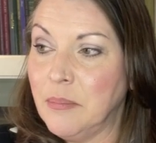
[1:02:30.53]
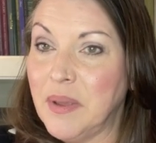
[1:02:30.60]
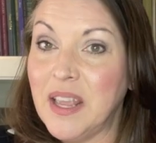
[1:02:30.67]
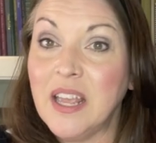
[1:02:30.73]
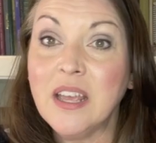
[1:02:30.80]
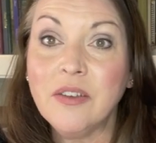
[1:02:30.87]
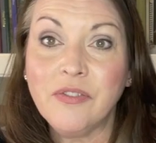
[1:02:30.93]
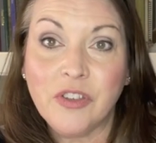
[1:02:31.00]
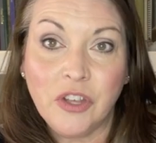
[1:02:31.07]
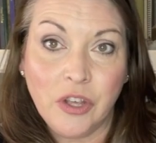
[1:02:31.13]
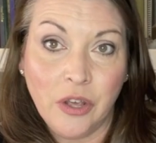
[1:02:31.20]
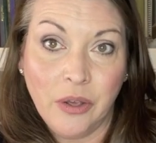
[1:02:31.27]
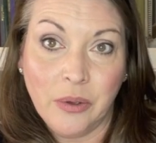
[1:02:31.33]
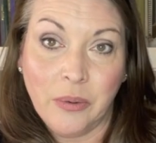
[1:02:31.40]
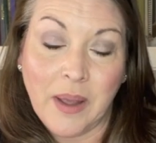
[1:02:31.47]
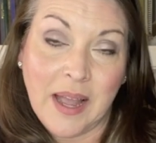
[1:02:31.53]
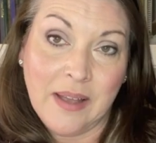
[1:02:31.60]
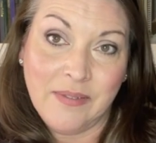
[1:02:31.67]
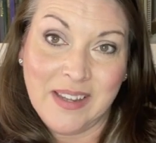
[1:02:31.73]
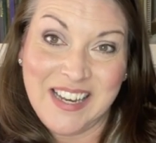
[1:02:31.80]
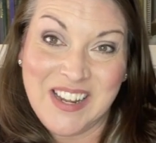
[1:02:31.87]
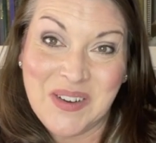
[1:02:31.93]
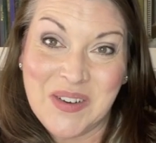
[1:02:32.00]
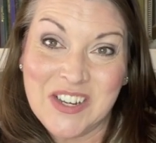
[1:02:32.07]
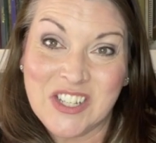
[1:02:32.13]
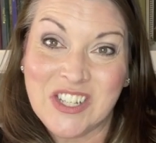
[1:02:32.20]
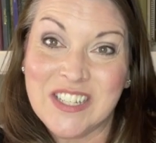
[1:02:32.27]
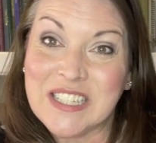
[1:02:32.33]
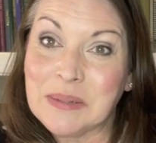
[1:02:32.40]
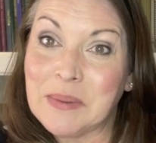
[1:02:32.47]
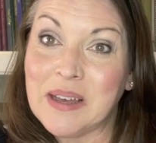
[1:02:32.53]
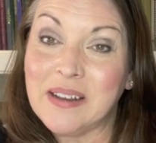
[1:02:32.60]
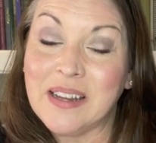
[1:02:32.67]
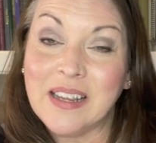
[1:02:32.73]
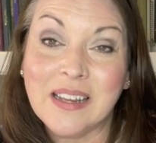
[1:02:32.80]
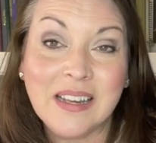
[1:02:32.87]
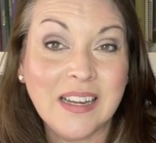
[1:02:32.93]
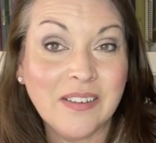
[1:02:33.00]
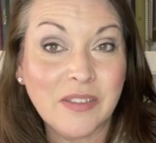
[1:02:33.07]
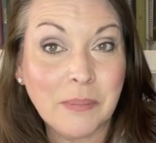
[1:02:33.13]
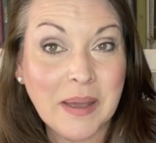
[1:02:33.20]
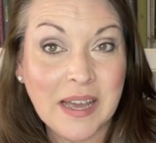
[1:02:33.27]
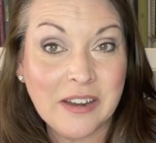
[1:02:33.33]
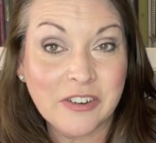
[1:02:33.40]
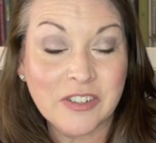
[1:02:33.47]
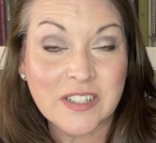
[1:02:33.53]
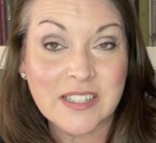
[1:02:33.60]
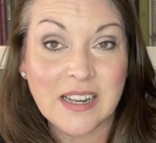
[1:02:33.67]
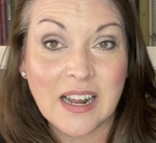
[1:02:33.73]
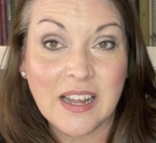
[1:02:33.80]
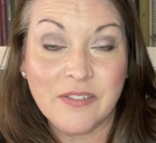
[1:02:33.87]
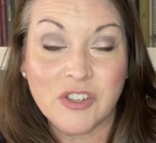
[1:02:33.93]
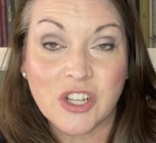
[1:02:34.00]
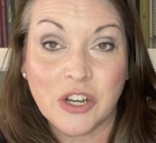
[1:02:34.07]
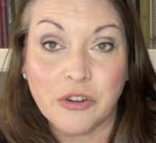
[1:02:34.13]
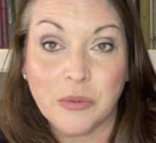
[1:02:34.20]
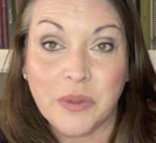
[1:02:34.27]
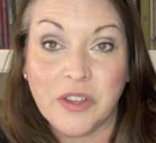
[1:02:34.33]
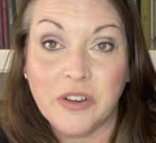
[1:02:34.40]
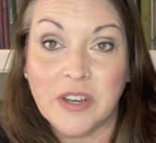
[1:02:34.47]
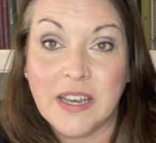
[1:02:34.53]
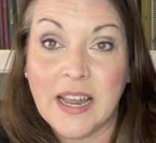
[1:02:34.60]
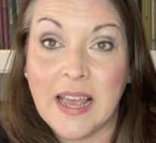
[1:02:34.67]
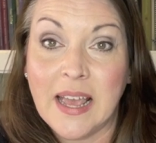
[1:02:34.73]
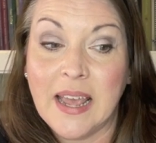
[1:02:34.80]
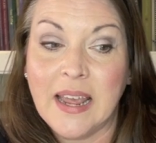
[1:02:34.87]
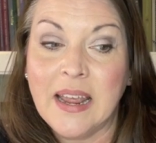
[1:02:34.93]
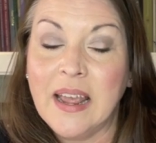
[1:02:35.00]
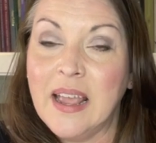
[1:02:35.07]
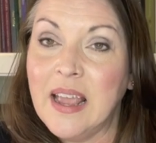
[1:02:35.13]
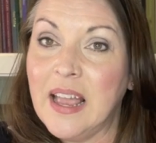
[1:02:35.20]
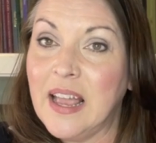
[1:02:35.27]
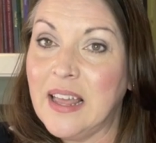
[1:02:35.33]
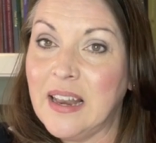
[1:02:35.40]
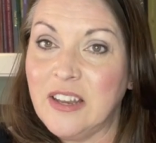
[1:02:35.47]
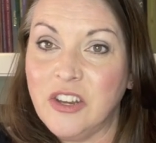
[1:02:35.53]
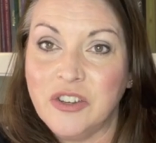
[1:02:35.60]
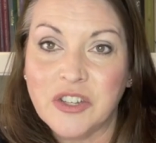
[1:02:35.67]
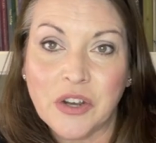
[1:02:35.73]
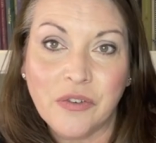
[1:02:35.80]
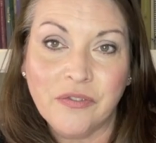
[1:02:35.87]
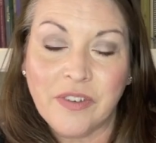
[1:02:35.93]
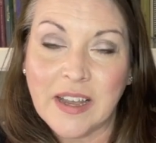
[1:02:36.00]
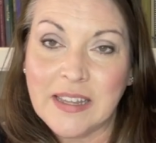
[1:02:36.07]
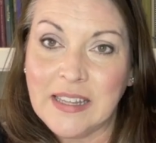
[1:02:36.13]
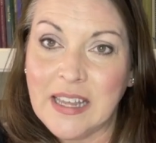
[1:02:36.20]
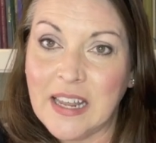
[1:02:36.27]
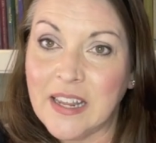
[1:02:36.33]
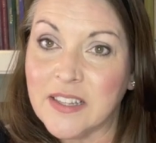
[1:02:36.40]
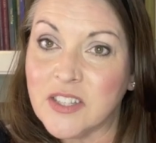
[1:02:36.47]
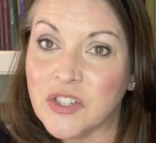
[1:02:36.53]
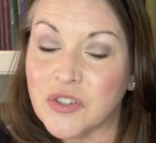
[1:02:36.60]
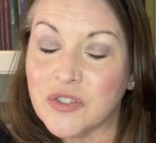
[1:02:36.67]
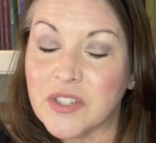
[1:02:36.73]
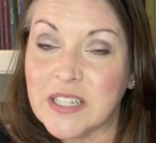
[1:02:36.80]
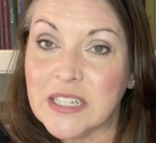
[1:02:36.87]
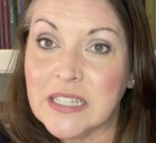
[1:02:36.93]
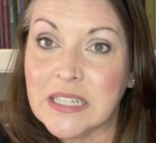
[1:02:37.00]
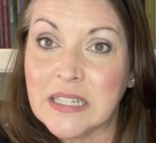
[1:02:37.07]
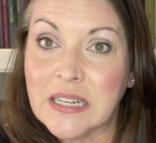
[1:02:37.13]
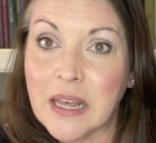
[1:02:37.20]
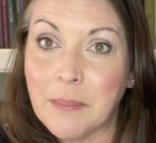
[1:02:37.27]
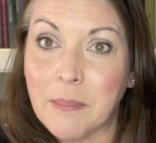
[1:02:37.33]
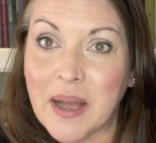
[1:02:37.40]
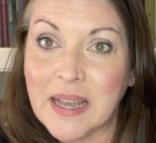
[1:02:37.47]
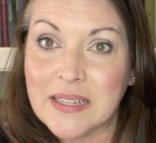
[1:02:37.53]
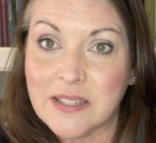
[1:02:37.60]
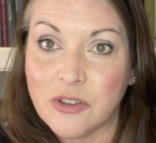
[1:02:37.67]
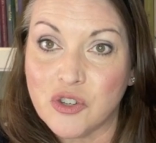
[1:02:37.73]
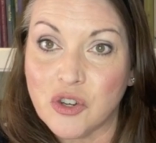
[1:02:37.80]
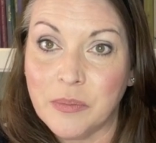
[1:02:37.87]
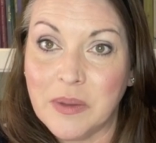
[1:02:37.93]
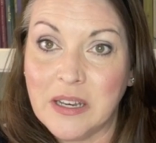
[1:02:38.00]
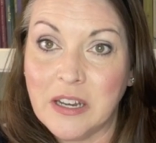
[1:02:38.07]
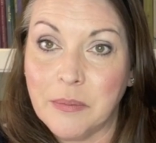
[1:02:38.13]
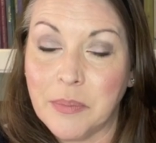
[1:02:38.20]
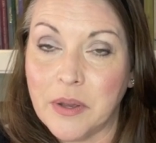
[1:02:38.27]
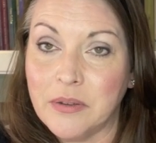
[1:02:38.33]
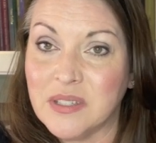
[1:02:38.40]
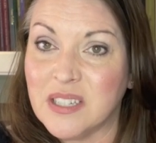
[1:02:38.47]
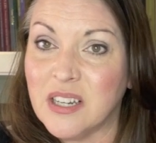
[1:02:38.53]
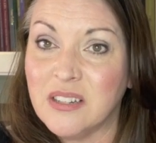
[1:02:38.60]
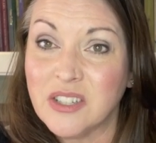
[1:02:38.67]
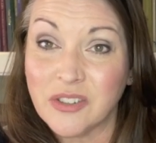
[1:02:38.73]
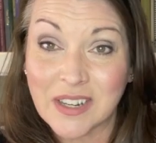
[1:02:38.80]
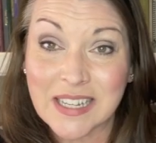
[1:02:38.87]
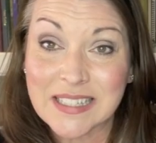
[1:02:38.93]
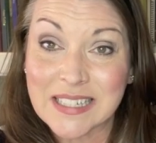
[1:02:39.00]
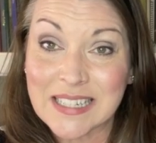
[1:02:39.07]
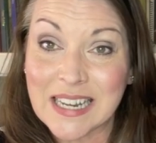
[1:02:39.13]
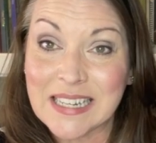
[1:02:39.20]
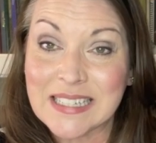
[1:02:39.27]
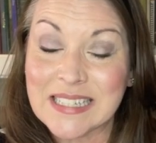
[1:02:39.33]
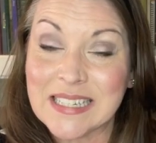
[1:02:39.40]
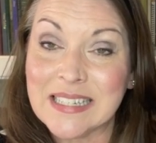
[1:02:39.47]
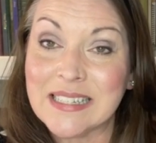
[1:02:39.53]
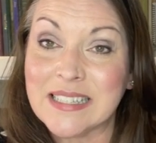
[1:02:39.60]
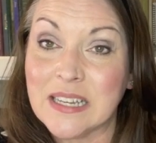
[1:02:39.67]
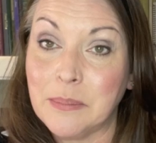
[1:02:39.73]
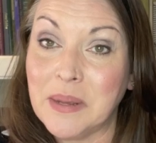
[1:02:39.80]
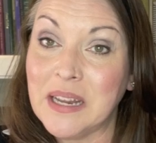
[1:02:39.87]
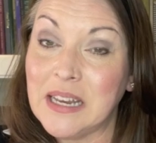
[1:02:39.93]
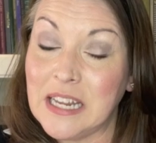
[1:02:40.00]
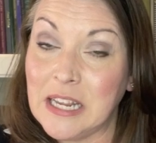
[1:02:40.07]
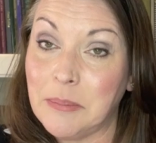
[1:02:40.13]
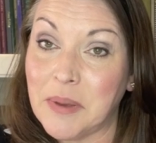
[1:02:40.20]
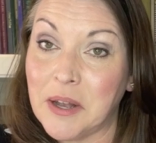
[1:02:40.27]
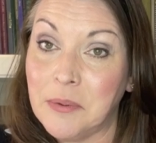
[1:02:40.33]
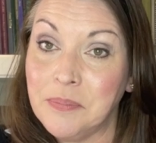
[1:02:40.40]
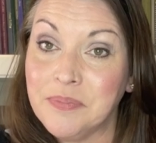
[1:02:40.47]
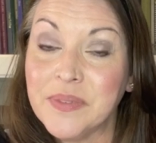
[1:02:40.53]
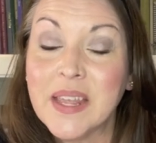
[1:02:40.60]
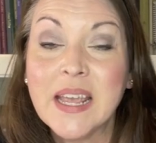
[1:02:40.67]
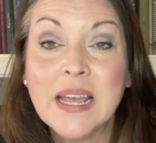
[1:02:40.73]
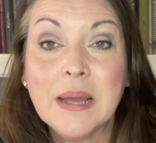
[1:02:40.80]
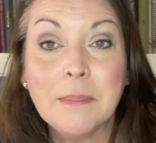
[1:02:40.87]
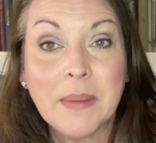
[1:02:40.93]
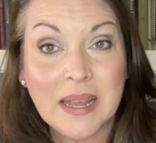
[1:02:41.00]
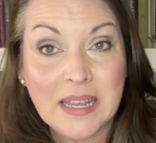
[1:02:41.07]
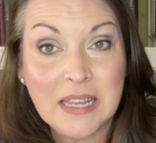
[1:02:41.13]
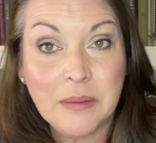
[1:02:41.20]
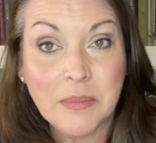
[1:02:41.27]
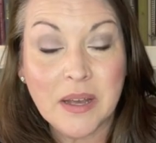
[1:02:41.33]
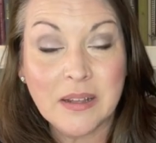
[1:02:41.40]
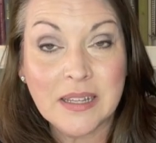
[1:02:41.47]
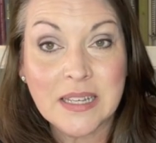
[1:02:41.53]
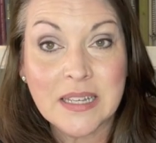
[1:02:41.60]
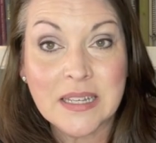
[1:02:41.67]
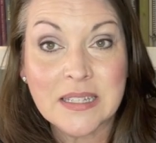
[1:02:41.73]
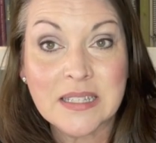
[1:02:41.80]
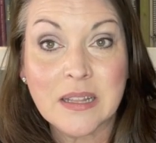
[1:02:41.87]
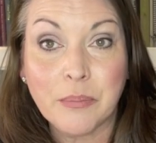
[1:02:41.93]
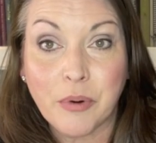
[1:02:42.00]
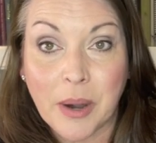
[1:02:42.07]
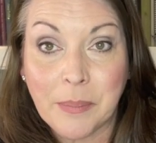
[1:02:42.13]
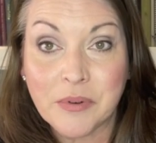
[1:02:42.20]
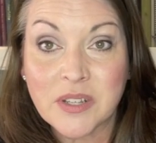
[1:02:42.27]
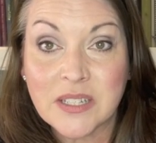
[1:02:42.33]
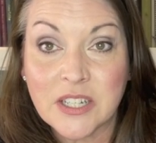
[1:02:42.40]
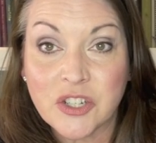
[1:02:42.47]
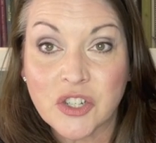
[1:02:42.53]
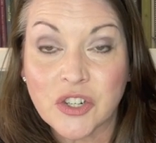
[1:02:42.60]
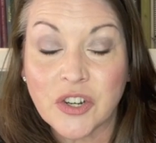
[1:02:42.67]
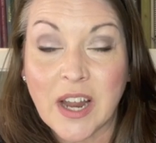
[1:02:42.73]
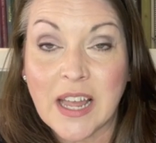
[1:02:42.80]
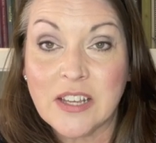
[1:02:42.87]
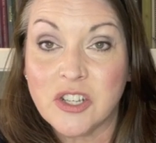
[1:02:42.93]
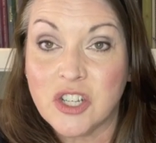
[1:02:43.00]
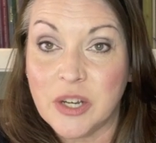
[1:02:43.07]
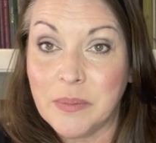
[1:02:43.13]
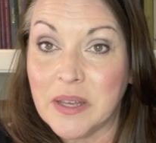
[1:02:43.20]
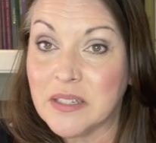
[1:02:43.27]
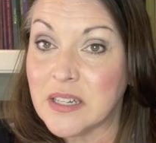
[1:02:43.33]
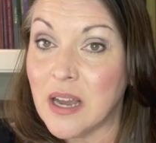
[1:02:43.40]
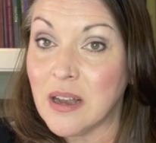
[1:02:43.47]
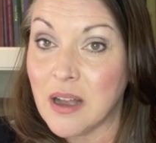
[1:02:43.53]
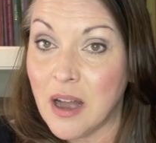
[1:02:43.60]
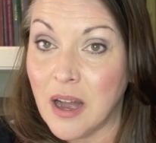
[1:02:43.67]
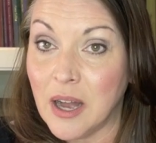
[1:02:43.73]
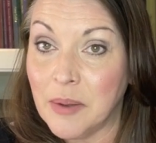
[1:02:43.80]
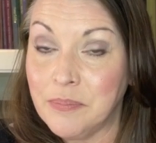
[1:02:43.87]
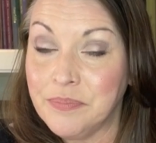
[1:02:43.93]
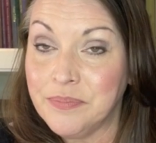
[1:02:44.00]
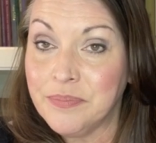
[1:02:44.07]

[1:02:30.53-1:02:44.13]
If you have any questions about any of the patterns that I've shared with you today and you don't find the answers in my social media post, don't hesitate to send me an email. My email is theproperstitcher@gmail.com.